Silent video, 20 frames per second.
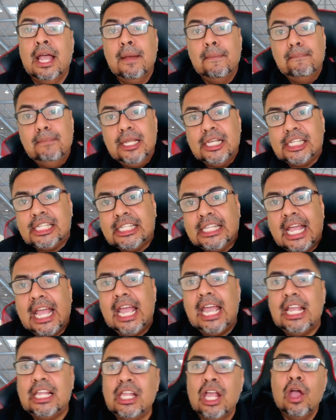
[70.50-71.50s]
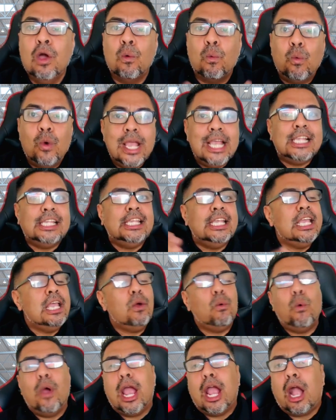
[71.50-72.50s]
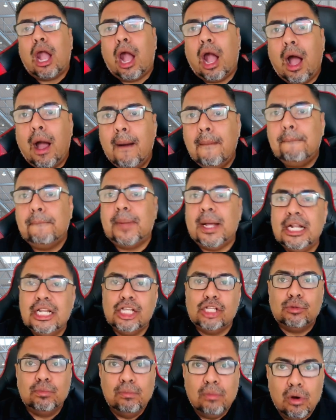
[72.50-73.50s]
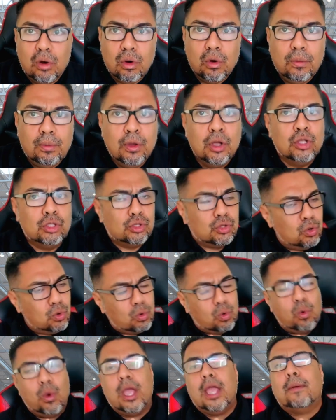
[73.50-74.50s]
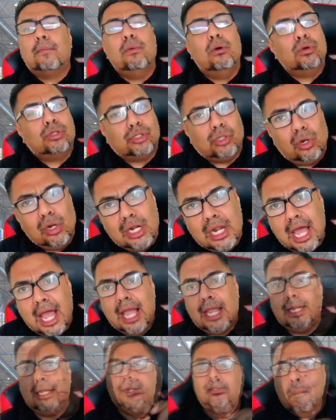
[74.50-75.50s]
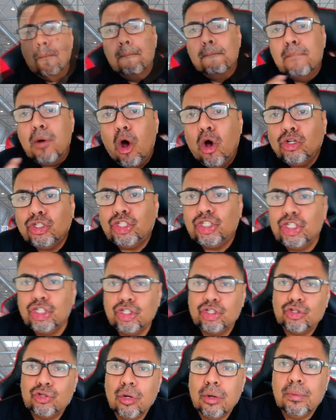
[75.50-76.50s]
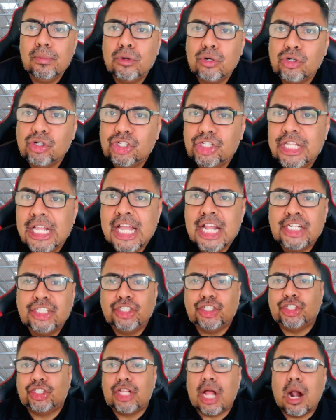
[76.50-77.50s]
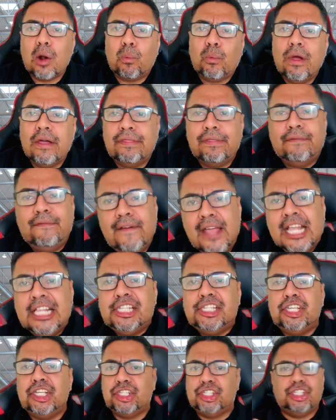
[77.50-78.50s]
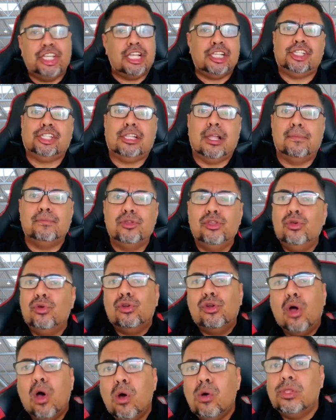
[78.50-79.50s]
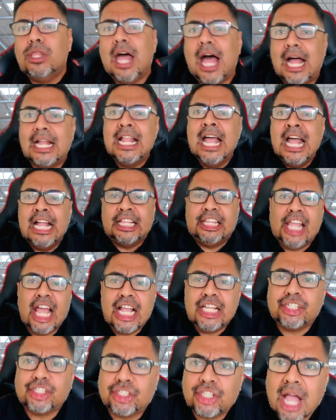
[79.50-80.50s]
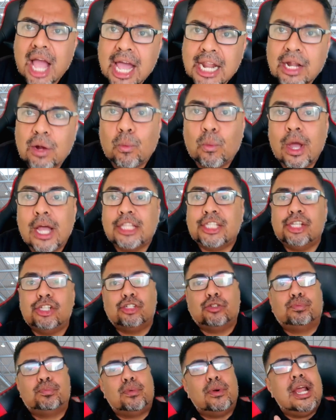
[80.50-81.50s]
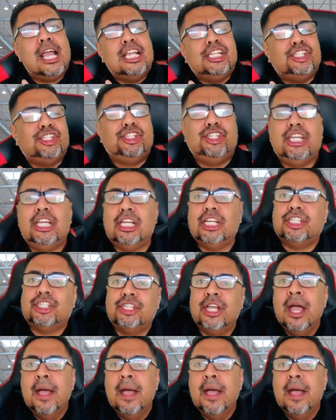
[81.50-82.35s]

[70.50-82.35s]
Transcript: mistakes we see when companies move to QuickBooks Online. Most distributors didn't start with fancy systems. You know that. They started with spreadsheets,